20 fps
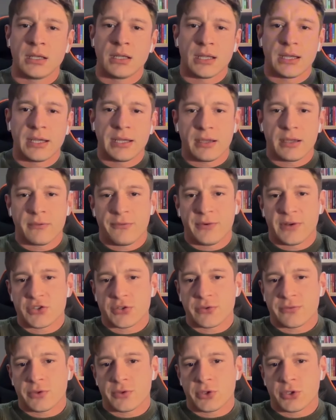Like,
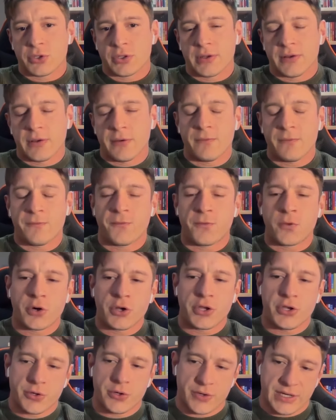first of all, for
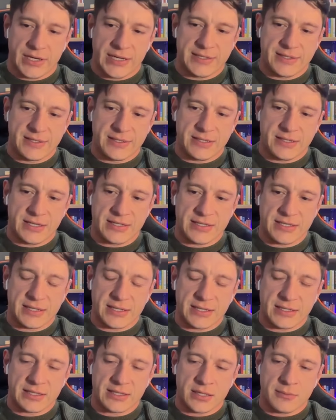your agency, as an
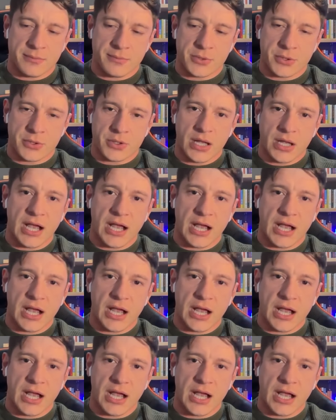example,